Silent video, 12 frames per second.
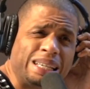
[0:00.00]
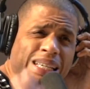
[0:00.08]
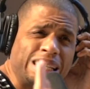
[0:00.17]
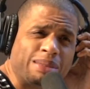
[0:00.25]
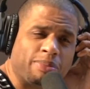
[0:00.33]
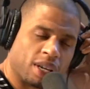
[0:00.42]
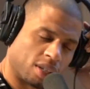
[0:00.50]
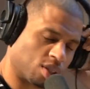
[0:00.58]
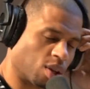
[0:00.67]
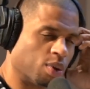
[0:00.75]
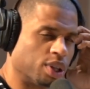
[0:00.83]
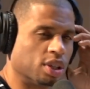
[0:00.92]
Frame for me.
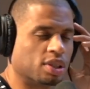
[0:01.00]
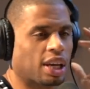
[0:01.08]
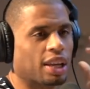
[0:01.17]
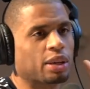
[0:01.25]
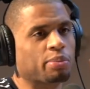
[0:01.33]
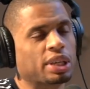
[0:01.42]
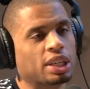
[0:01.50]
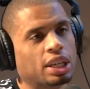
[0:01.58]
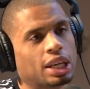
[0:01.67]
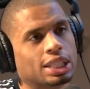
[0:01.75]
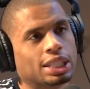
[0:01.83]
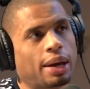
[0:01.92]
So what you're telling
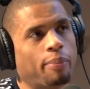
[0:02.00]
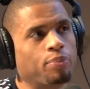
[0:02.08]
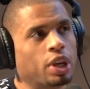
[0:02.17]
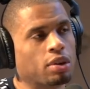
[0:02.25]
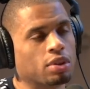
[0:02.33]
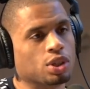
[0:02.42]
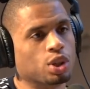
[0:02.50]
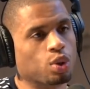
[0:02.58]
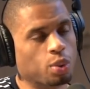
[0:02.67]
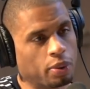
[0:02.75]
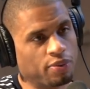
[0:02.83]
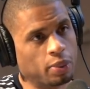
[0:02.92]
me is that there is a
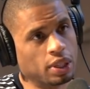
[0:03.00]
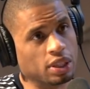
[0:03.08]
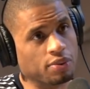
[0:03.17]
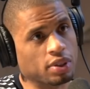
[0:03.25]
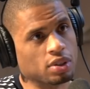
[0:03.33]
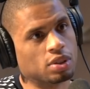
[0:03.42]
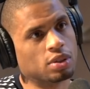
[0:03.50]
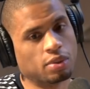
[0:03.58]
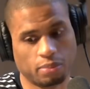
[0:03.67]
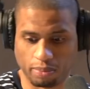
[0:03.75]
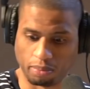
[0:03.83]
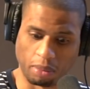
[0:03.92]
group of believers,
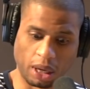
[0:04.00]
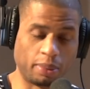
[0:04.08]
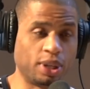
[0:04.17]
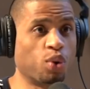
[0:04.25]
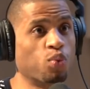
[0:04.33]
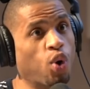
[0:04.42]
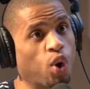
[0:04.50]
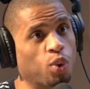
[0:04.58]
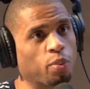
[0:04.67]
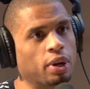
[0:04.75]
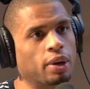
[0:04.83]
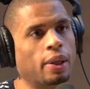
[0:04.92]
maybe in
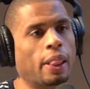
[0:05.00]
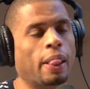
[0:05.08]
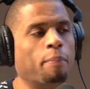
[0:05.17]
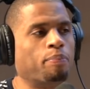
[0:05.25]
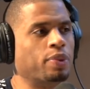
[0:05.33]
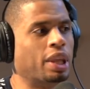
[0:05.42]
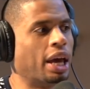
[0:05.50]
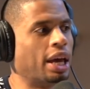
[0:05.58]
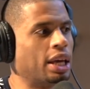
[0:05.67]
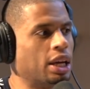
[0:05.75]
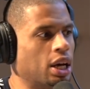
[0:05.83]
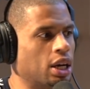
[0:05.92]
Rome, mm-hmm.
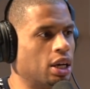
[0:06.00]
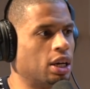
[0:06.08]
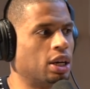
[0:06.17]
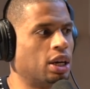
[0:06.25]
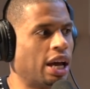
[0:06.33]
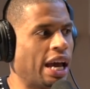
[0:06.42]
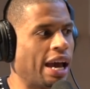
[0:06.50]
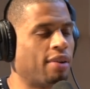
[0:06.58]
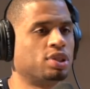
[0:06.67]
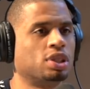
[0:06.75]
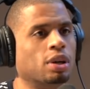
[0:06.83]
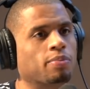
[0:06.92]
that uh,
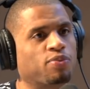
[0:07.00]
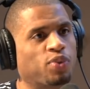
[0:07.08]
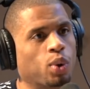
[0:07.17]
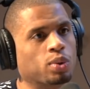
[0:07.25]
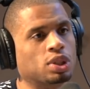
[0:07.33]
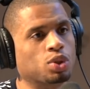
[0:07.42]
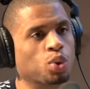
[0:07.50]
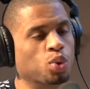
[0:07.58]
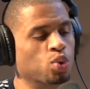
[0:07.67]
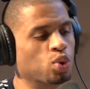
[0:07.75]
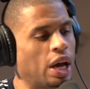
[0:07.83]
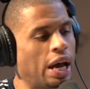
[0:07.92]
have some folks
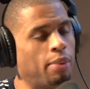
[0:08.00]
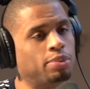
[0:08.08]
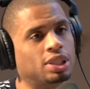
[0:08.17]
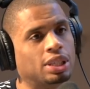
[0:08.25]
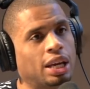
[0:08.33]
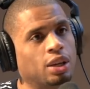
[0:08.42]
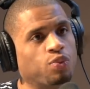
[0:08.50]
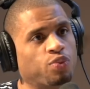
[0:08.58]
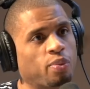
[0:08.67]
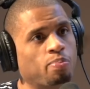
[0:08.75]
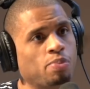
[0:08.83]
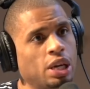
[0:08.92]
who abstain
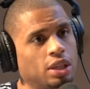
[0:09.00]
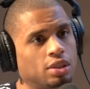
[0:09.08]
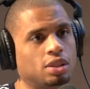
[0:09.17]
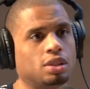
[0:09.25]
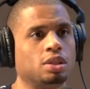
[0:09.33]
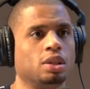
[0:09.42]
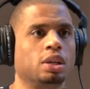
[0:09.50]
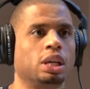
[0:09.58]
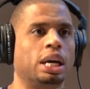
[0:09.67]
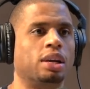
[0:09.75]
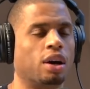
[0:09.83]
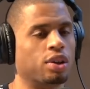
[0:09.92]
from meats
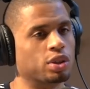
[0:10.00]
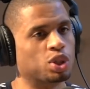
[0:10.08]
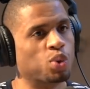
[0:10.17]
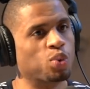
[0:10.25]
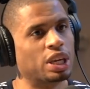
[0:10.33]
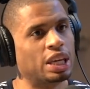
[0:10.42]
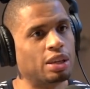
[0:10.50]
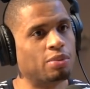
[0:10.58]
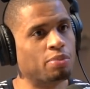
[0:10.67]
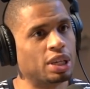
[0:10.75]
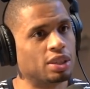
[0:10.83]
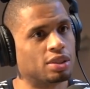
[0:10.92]
and others who
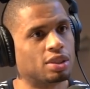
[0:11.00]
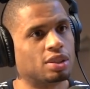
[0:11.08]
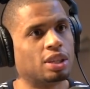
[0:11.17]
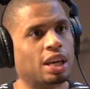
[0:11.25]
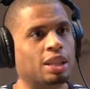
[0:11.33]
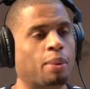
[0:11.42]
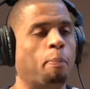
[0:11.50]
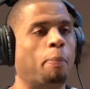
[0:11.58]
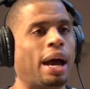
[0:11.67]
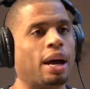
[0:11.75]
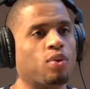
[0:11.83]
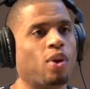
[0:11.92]
eat meats. And the
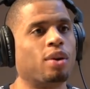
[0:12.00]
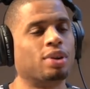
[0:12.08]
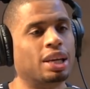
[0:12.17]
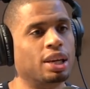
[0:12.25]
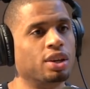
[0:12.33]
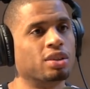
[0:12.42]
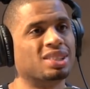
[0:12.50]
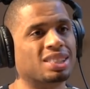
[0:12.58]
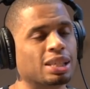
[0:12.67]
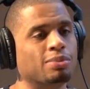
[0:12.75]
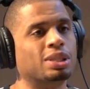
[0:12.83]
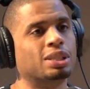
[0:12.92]
background here
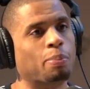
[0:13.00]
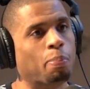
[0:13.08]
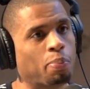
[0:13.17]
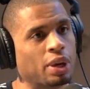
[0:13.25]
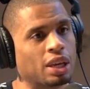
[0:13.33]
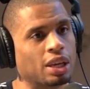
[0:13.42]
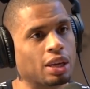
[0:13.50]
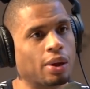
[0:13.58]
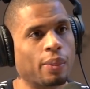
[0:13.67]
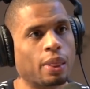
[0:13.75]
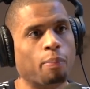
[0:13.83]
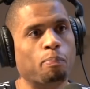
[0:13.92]
seems to be
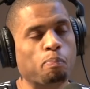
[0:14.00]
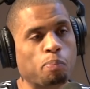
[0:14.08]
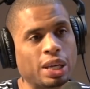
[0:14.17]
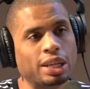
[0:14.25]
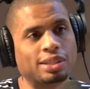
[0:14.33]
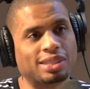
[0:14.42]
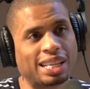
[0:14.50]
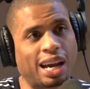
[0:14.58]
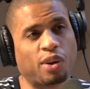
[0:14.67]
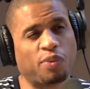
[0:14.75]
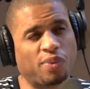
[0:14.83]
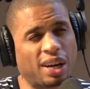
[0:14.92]
meat
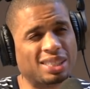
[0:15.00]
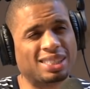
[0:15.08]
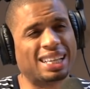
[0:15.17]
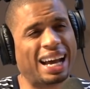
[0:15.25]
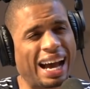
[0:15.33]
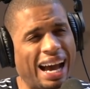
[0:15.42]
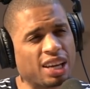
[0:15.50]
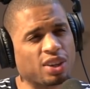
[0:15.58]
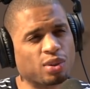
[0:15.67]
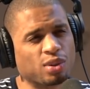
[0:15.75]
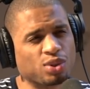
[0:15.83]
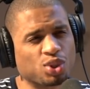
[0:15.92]
sacrificed to
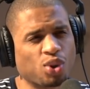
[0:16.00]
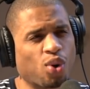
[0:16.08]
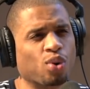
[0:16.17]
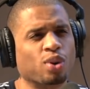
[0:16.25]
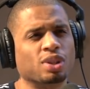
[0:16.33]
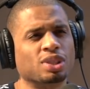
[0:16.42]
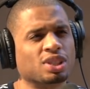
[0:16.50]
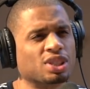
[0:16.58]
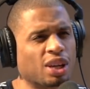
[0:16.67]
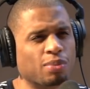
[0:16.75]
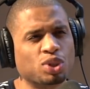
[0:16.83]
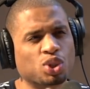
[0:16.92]
idols or It could
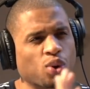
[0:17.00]
some be.